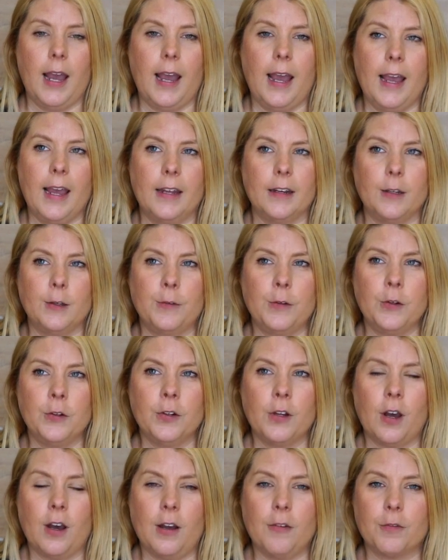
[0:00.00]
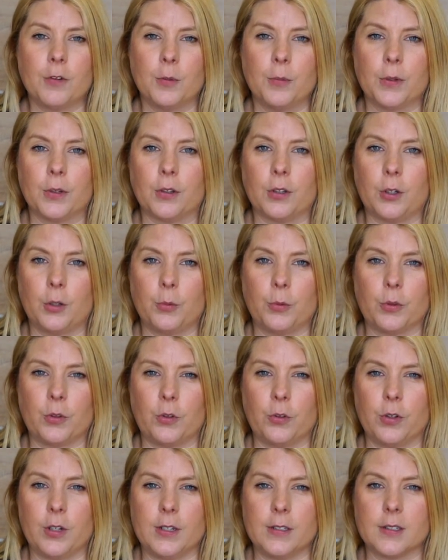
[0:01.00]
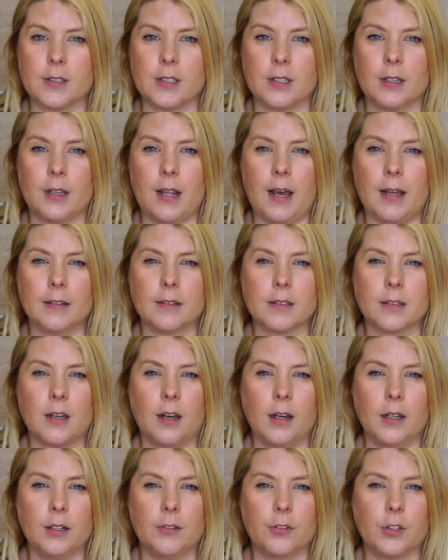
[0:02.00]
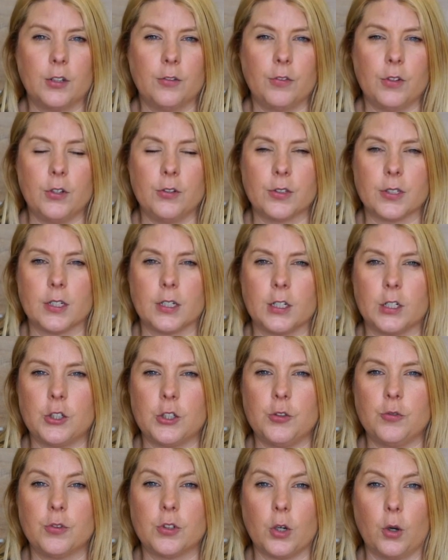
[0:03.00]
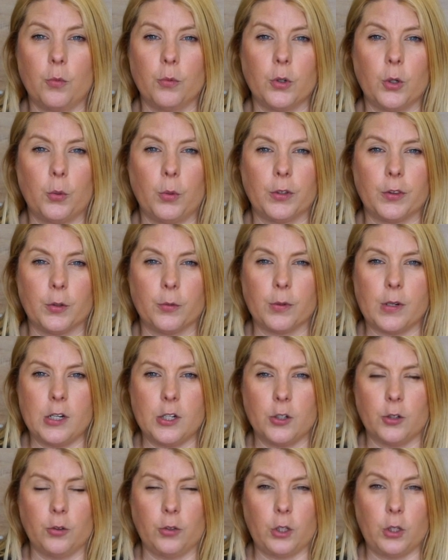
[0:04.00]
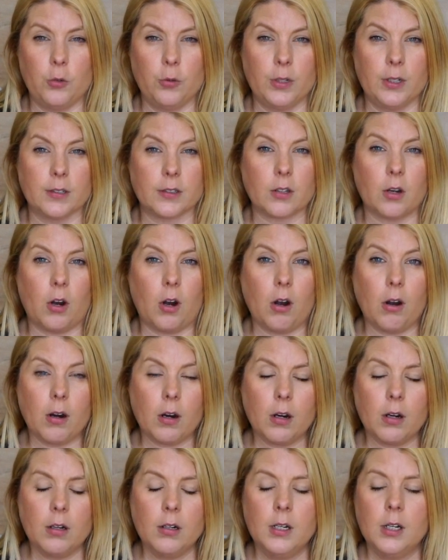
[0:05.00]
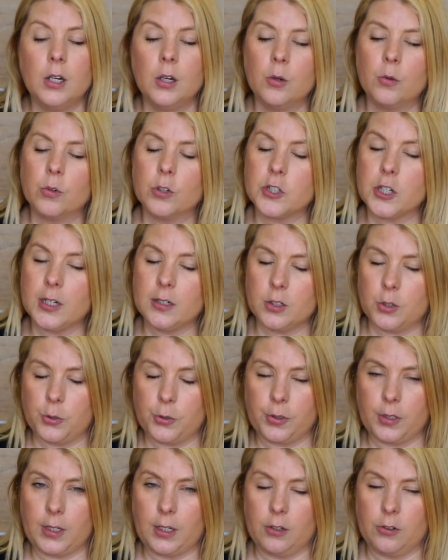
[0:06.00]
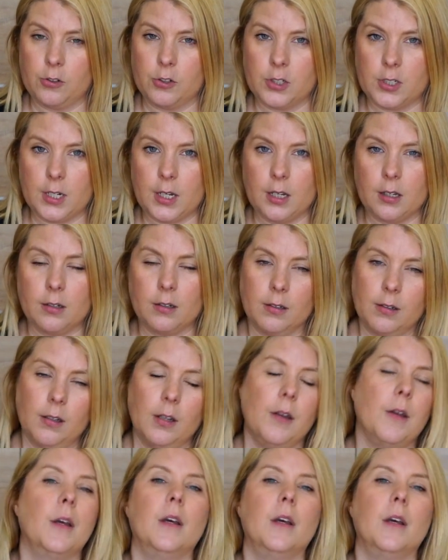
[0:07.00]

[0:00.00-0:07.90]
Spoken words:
And if you're not familiar with Greece, then that's kind of confusing you don't know what the regional units are, which I totally understand.